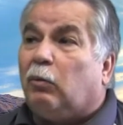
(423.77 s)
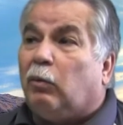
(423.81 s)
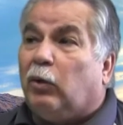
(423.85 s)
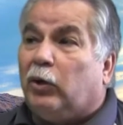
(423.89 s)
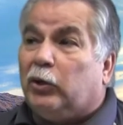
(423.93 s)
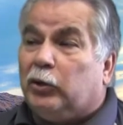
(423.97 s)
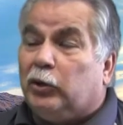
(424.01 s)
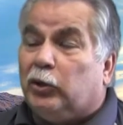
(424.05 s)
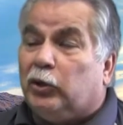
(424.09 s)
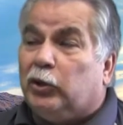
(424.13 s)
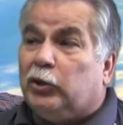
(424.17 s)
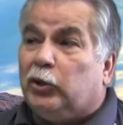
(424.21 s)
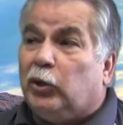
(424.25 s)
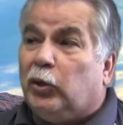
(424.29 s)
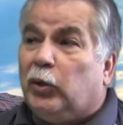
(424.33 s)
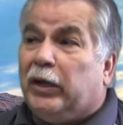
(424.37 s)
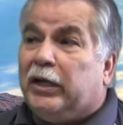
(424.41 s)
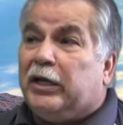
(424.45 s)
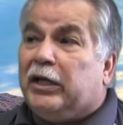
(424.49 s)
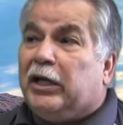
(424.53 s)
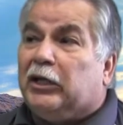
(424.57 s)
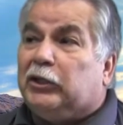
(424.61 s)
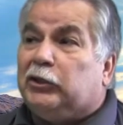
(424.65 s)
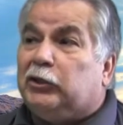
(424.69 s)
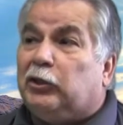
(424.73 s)
What you're
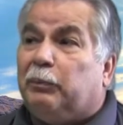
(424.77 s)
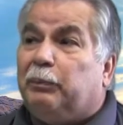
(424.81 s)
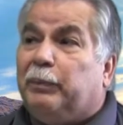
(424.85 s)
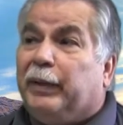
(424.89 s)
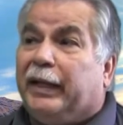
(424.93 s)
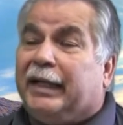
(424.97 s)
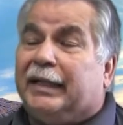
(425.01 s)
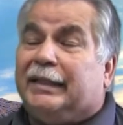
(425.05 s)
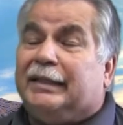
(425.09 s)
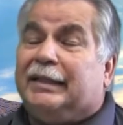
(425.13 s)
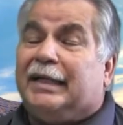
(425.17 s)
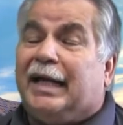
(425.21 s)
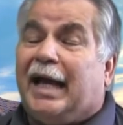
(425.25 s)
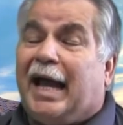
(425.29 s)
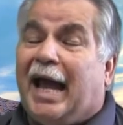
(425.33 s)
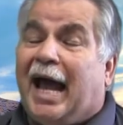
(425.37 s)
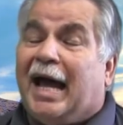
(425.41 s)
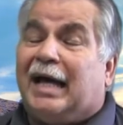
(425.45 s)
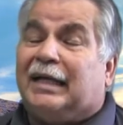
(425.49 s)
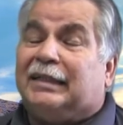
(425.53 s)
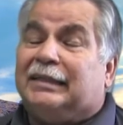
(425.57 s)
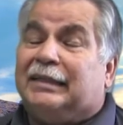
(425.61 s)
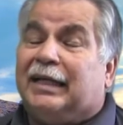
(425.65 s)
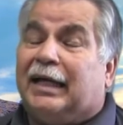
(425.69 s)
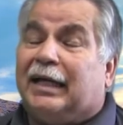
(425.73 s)
doing is you're picking the
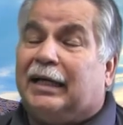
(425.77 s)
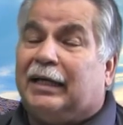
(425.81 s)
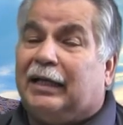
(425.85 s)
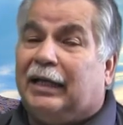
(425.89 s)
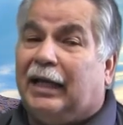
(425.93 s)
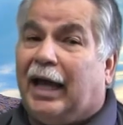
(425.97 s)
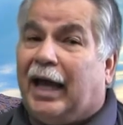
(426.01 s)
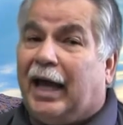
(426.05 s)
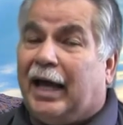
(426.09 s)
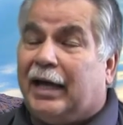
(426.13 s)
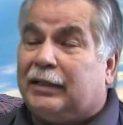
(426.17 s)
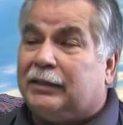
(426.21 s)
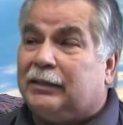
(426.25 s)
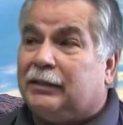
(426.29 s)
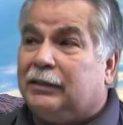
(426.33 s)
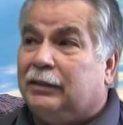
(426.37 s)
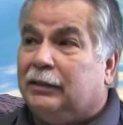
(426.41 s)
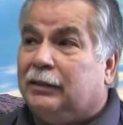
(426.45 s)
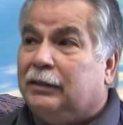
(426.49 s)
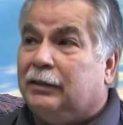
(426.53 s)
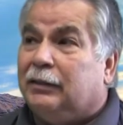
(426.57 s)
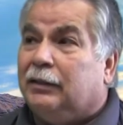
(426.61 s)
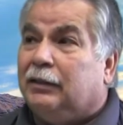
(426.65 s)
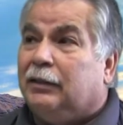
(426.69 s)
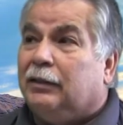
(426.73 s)
asset class.
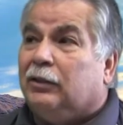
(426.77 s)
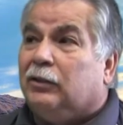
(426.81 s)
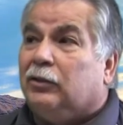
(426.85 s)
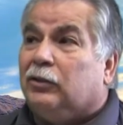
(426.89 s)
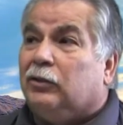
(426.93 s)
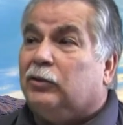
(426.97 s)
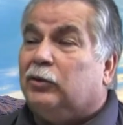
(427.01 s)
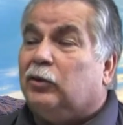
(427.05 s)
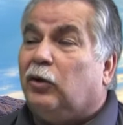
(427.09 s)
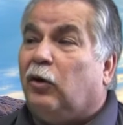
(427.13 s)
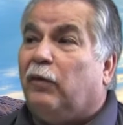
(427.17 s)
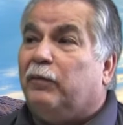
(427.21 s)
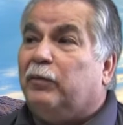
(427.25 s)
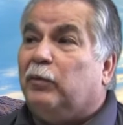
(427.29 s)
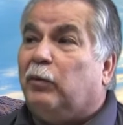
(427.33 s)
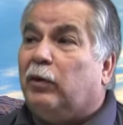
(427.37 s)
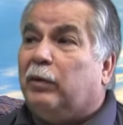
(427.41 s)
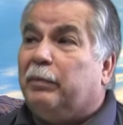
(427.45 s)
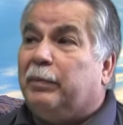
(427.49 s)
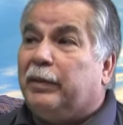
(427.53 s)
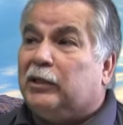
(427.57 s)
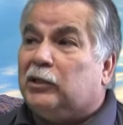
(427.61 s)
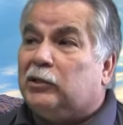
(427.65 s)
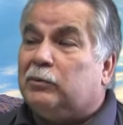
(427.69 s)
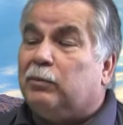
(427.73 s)
So if you
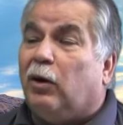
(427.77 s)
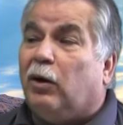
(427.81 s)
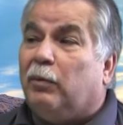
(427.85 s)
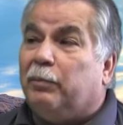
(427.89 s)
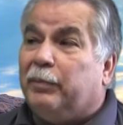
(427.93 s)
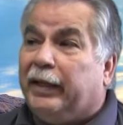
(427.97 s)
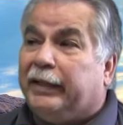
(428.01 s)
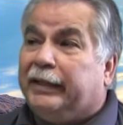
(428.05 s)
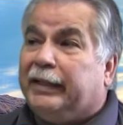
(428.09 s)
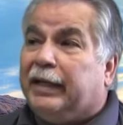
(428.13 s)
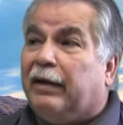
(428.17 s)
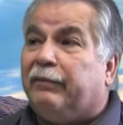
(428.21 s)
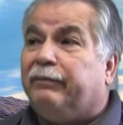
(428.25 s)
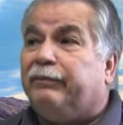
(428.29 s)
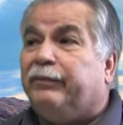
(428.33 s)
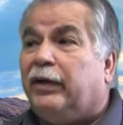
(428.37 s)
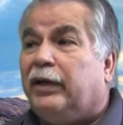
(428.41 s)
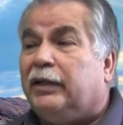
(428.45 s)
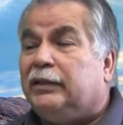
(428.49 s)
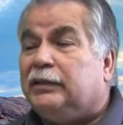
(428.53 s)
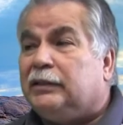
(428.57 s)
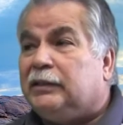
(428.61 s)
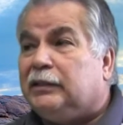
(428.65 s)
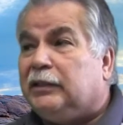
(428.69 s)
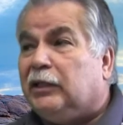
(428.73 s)
want to be in small mid-cap
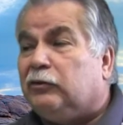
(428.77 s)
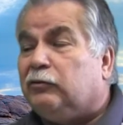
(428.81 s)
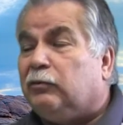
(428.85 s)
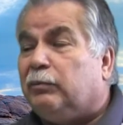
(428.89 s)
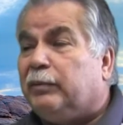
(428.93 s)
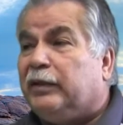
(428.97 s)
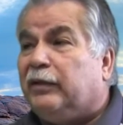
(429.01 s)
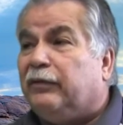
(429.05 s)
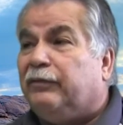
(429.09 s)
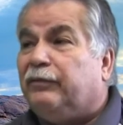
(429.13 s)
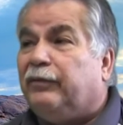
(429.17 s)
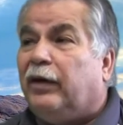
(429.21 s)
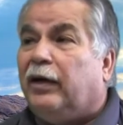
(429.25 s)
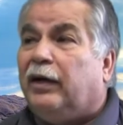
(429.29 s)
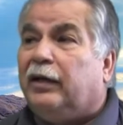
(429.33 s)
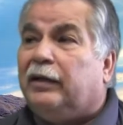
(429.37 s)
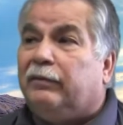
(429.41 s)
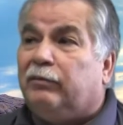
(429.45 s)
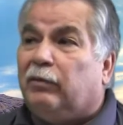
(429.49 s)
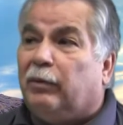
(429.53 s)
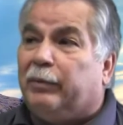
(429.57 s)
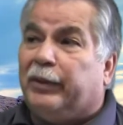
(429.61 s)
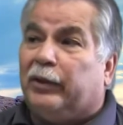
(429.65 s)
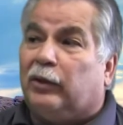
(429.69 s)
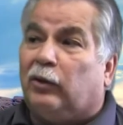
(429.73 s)
funds, this will be the
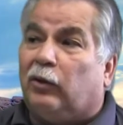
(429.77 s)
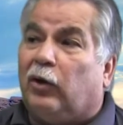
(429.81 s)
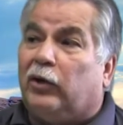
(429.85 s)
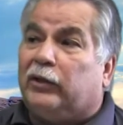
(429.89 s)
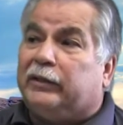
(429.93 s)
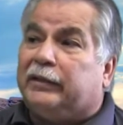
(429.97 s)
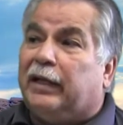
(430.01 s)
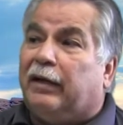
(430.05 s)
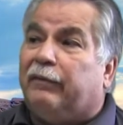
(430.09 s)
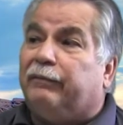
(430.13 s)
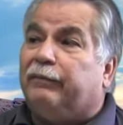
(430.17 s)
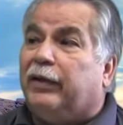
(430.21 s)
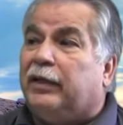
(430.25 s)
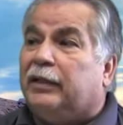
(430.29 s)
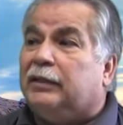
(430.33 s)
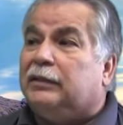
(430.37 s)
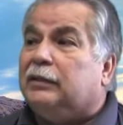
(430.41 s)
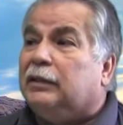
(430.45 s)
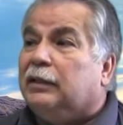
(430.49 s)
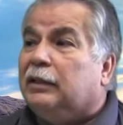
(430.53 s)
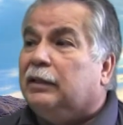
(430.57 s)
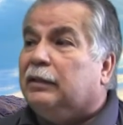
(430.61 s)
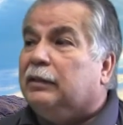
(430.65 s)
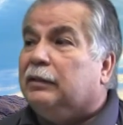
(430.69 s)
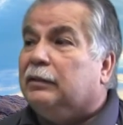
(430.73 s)
fund. If you want to be in large-cap
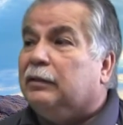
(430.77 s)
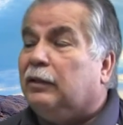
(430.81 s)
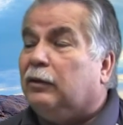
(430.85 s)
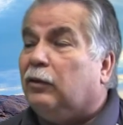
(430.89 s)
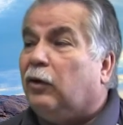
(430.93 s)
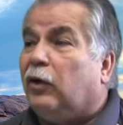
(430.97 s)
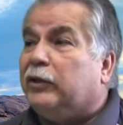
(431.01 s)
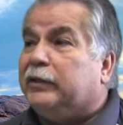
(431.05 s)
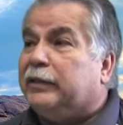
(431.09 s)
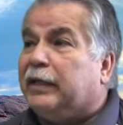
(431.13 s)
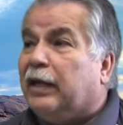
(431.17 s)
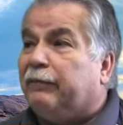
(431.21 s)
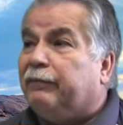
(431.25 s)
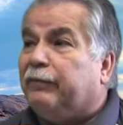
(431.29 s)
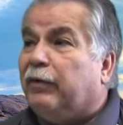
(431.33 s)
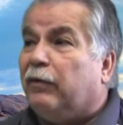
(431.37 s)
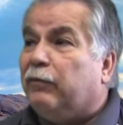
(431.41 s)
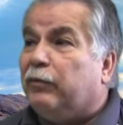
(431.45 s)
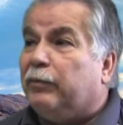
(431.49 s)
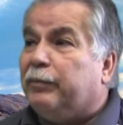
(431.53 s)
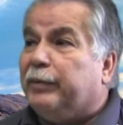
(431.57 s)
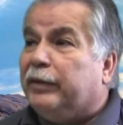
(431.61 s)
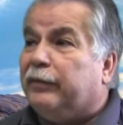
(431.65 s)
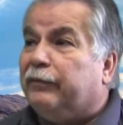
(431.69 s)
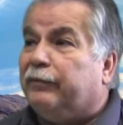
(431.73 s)
funds, the large-cap
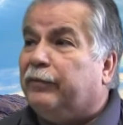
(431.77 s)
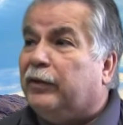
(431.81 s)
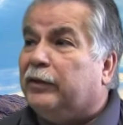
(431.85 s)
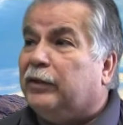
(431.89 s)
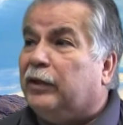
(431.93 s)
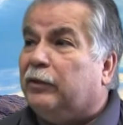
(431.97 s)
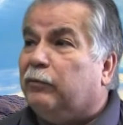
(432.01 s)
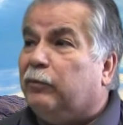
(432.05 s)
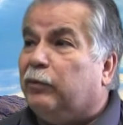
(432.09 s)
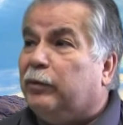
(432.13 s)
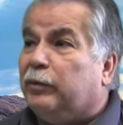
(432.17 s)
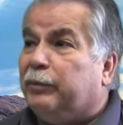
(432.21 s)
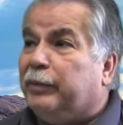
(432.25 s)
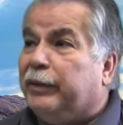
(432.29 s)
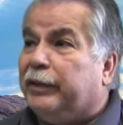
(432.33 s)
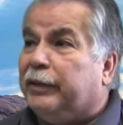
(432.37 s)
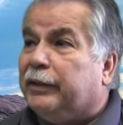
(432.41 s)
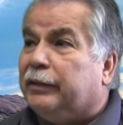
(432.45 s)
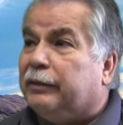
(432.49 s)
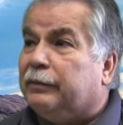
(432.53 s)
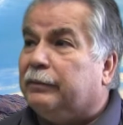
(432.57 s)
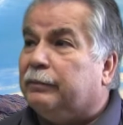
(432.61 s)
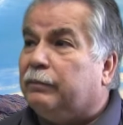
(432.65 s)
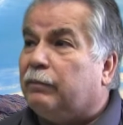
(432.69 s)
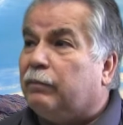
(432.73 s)
fund would be the fund that you would
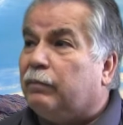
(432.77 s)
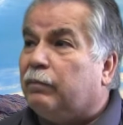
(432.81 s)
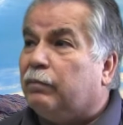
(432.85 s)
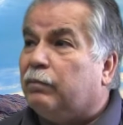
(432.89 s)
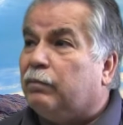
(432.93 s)
be in.